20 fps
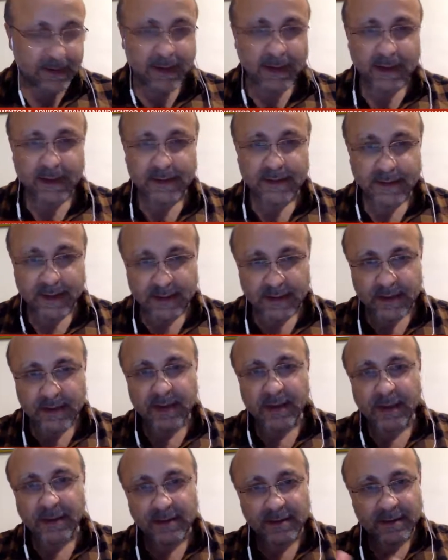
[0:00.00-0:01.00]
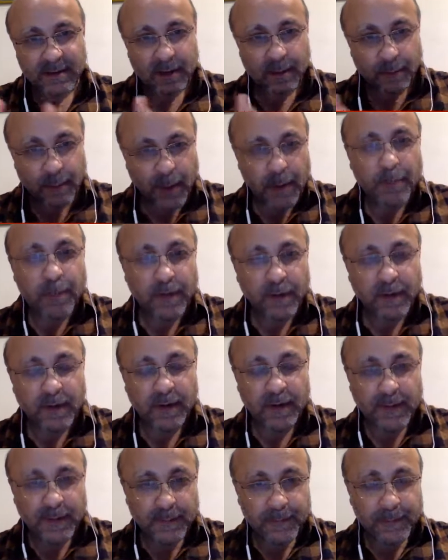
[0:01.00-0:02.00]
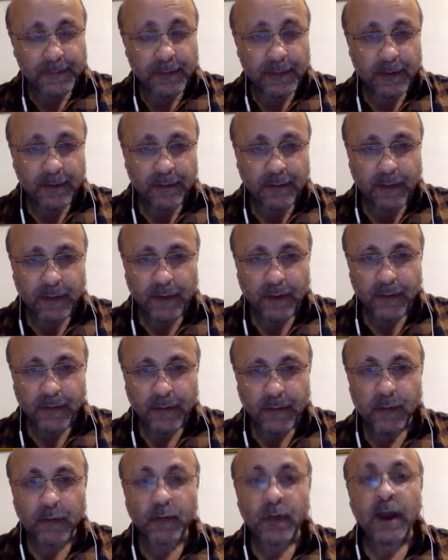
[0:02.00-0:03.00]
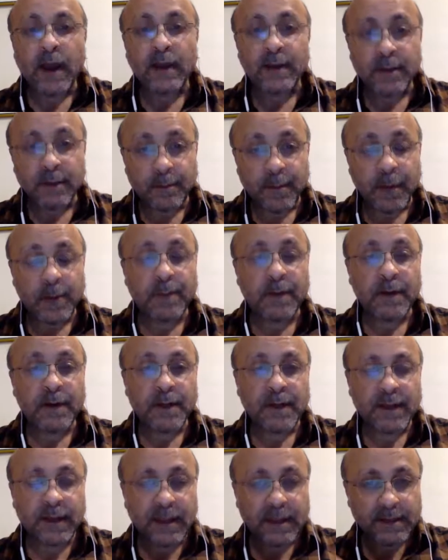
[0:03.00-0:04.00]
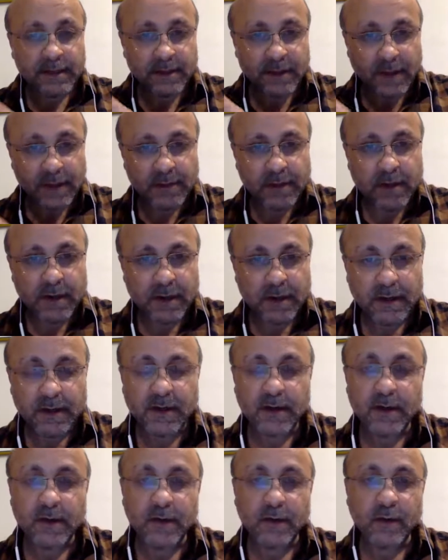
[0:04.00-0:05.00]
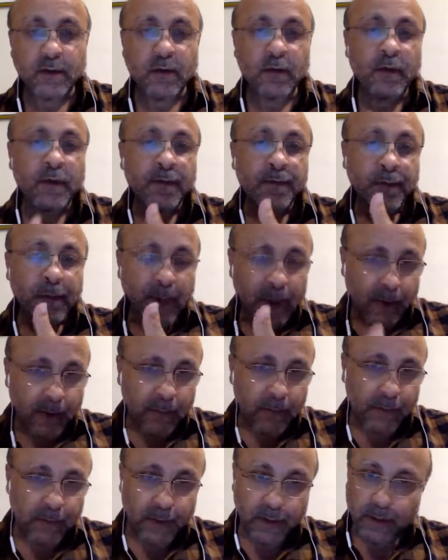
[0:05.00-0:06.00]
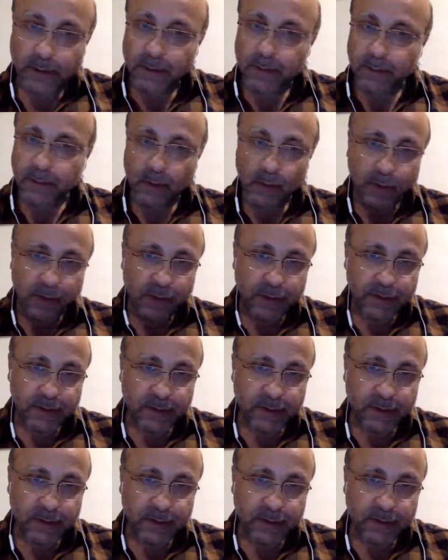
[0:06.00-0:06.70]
exists is the paper in front of you, and the paper then gets translated into a film or a